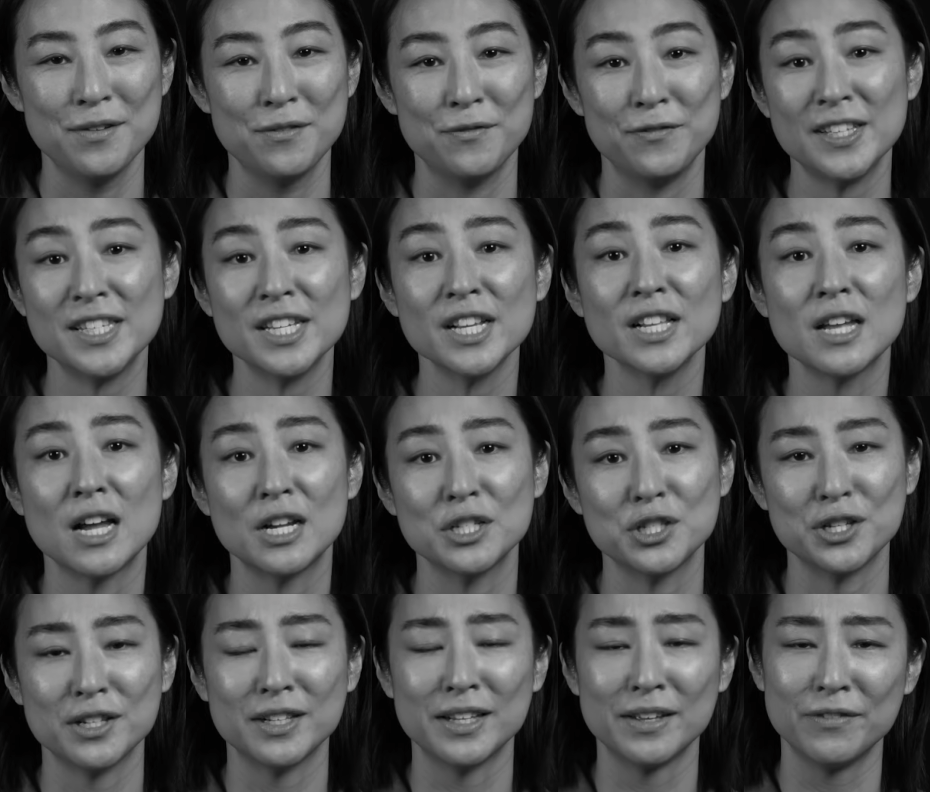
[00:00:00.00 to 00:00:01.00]

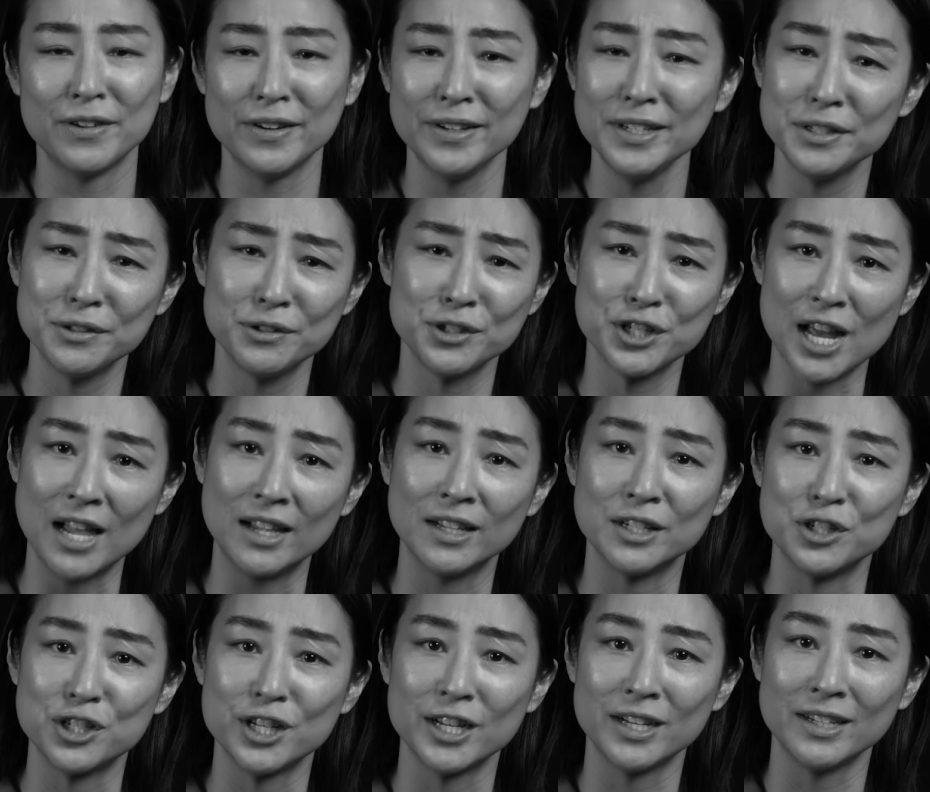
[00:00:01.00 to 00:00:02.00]
physiologically very
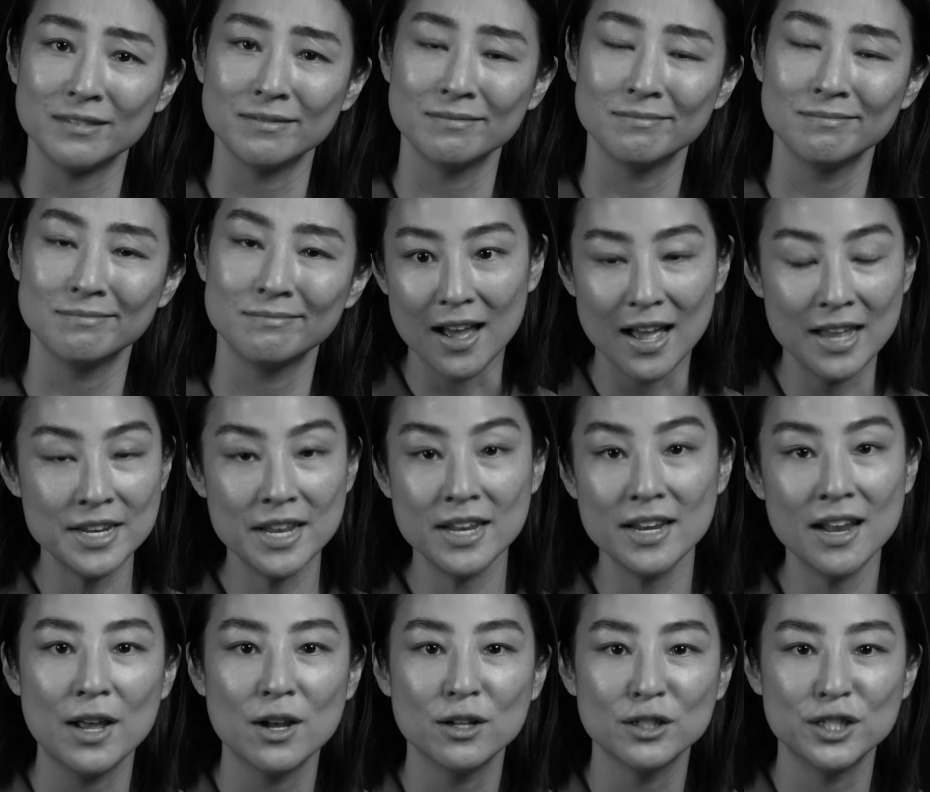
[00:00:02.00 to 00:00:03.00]
challenging. And
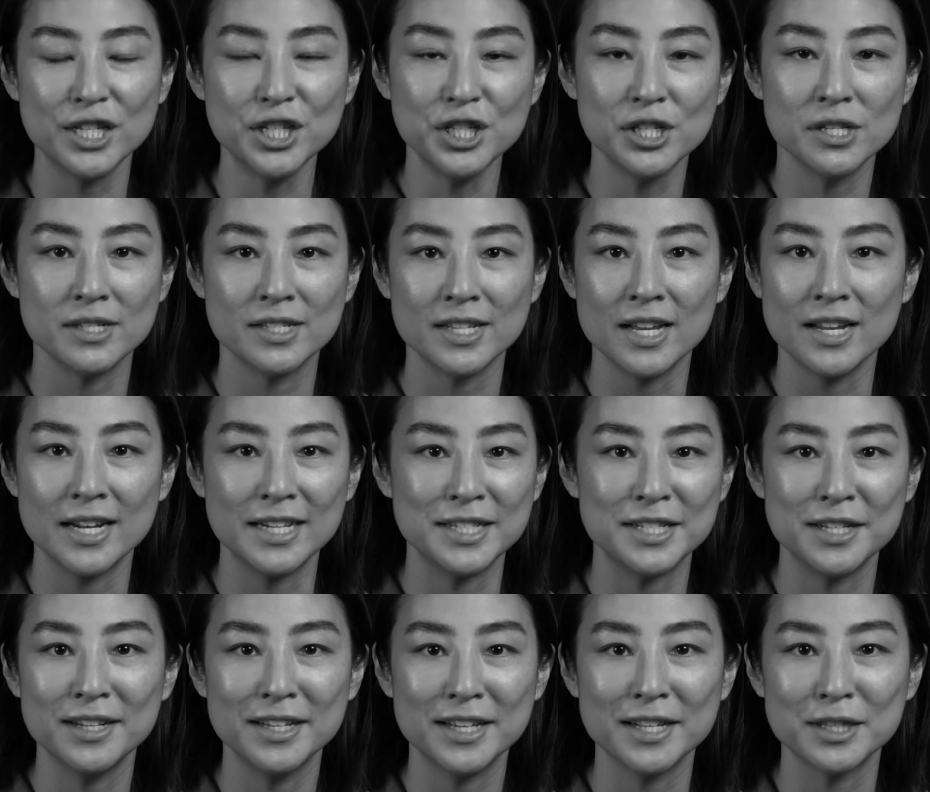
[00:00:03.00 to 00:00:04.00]
then I auditioned, and I
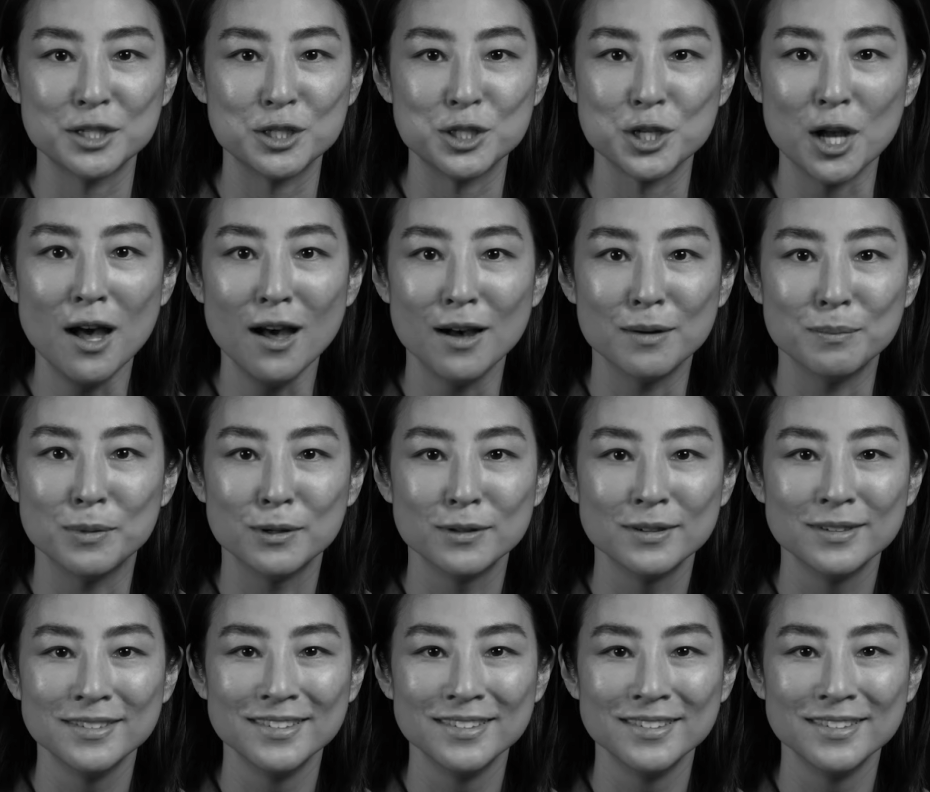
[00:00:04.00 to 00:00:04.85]
didn't get the job.